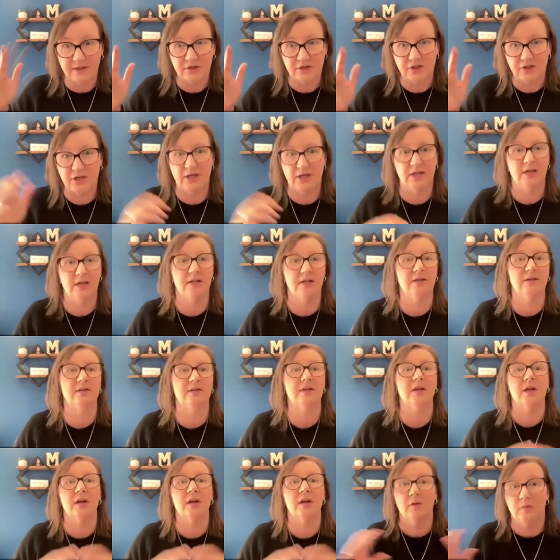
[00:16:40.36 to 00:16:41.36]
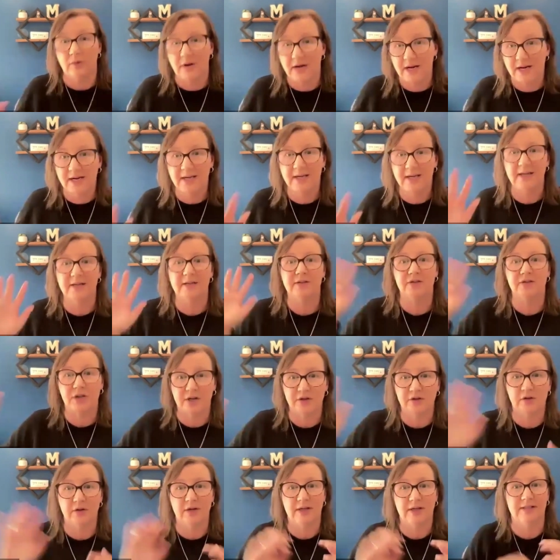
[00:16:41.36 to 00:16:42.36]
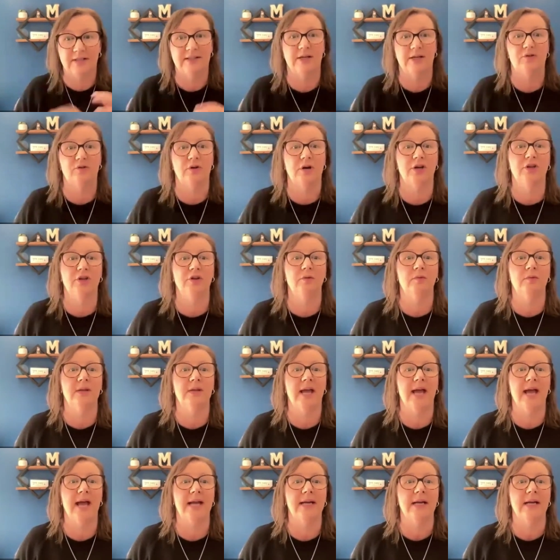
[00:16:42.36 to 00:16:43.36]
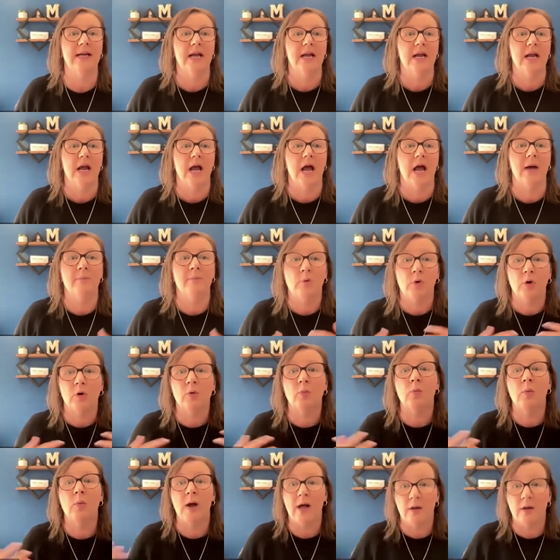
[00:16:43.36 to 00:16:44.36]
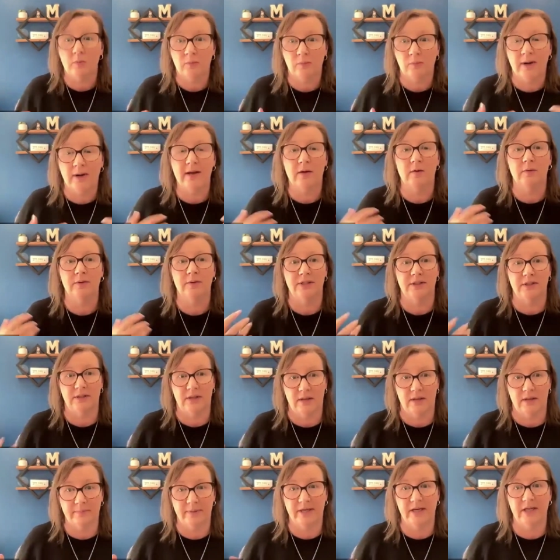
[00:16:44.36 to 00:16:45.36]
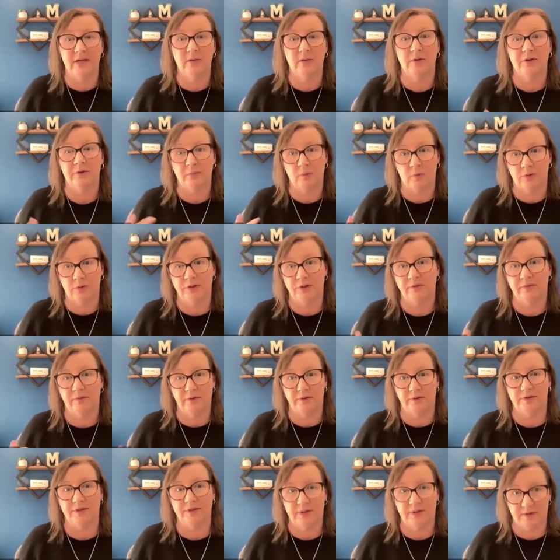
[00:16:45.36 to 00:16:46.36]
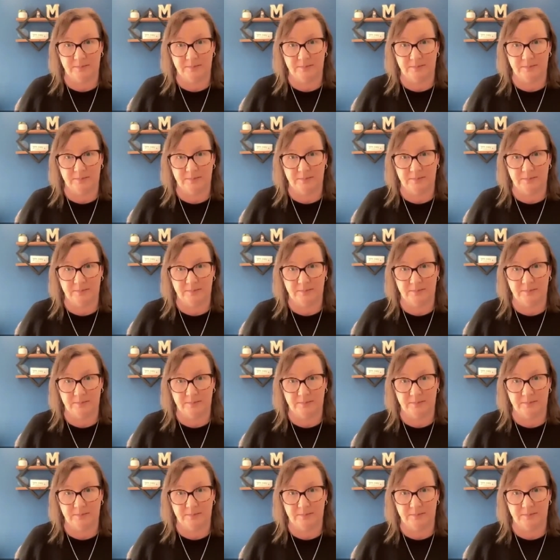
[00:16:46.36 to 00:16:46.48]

conditions, race, gender, etc., you get a more well-rounded company with more diverse